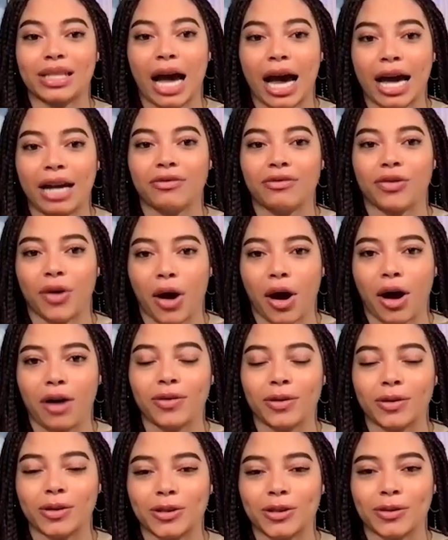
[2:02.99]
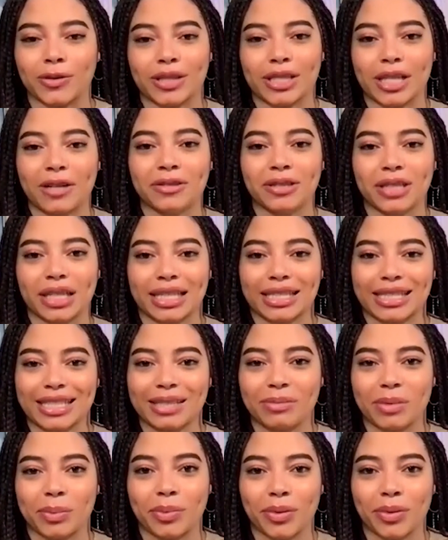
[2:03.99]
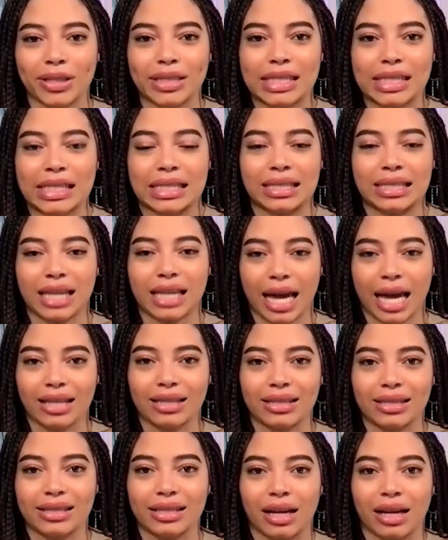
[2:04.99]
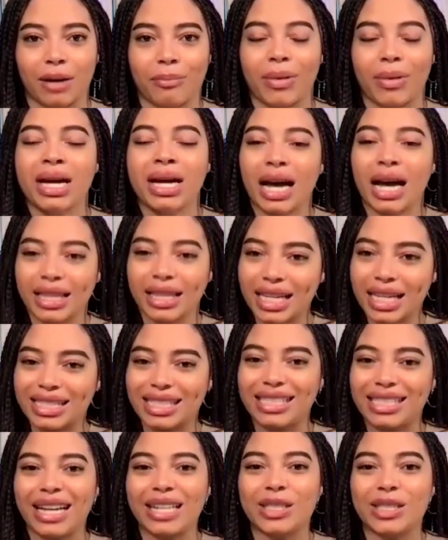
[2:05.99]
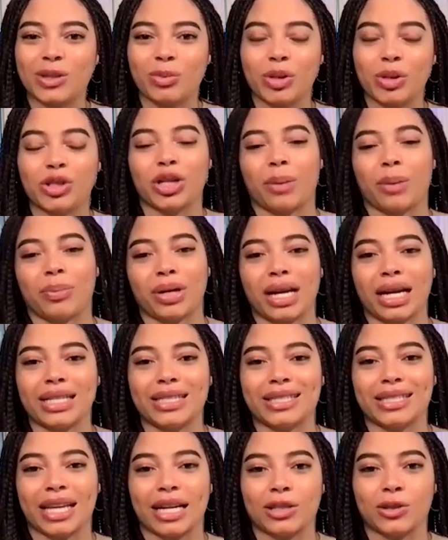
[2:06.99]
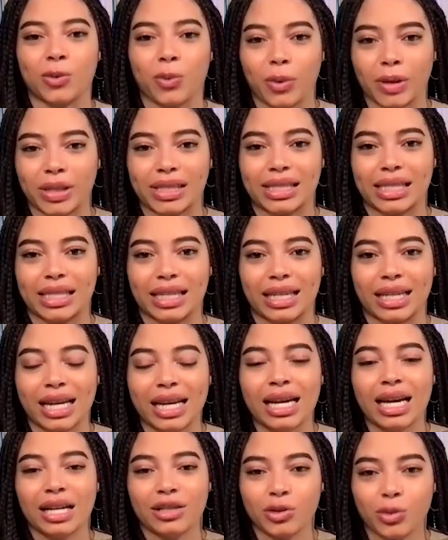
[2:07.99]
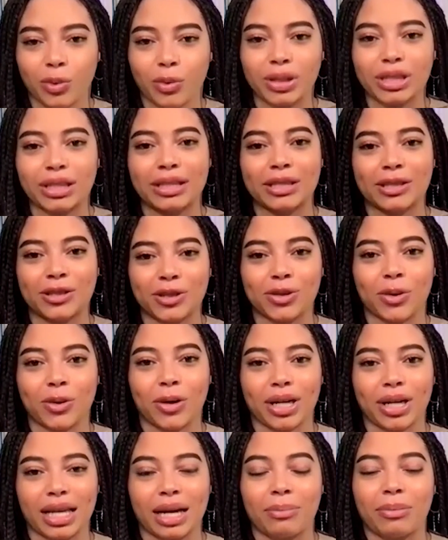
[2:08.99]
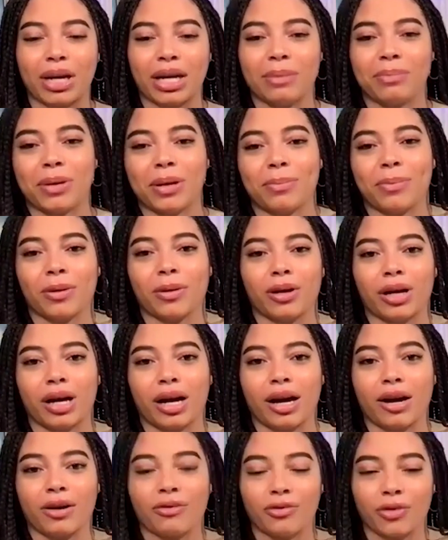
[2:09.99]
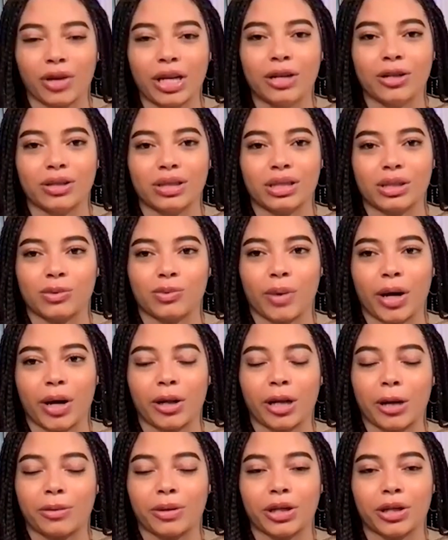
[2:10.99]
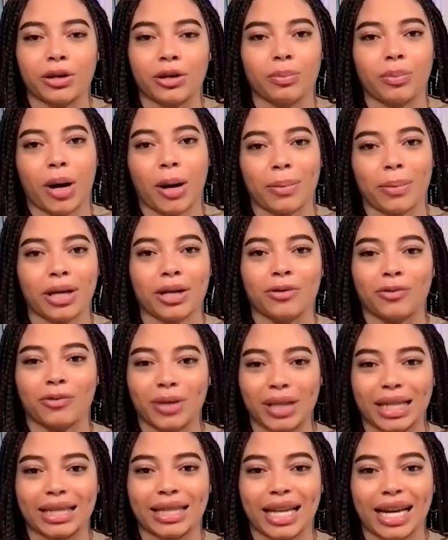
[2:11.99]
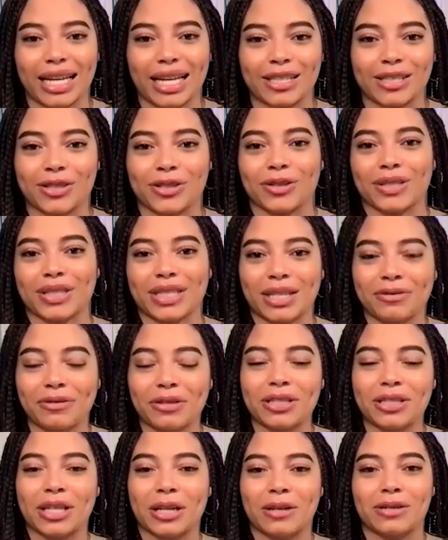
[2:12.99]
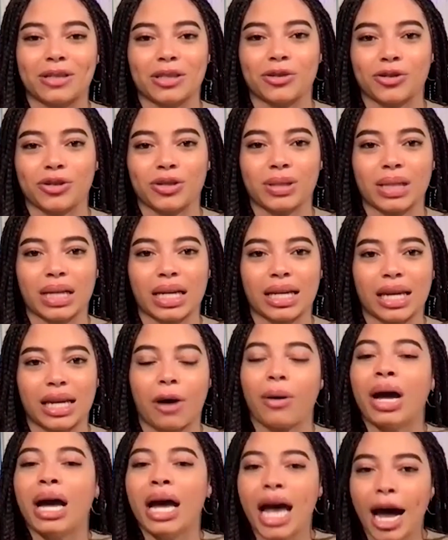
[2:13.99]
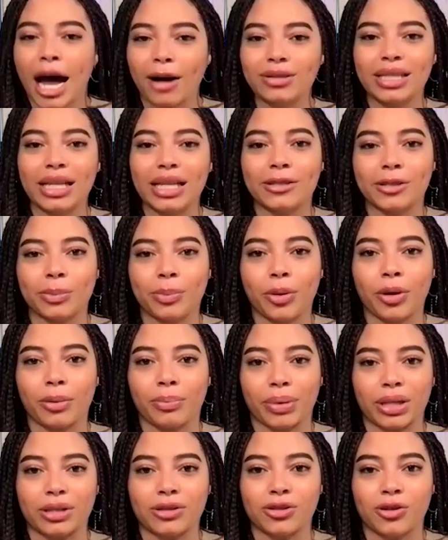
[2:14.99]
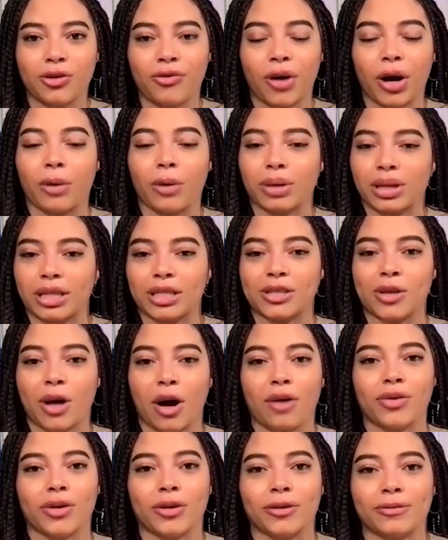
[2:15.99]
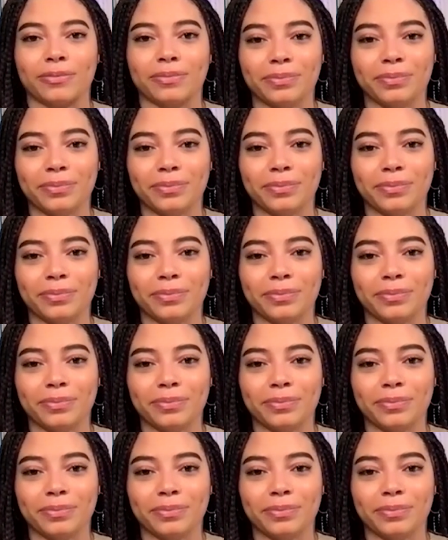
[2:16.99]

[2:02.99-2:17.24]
kind of novel. So it sounds like it's going to be pretty intense. I think it's a nice switch up, a nice twisted story that many people, readers as well out here are probably going to really like. So it definitely sounds interesting. Now, how's that support been so far with this novel?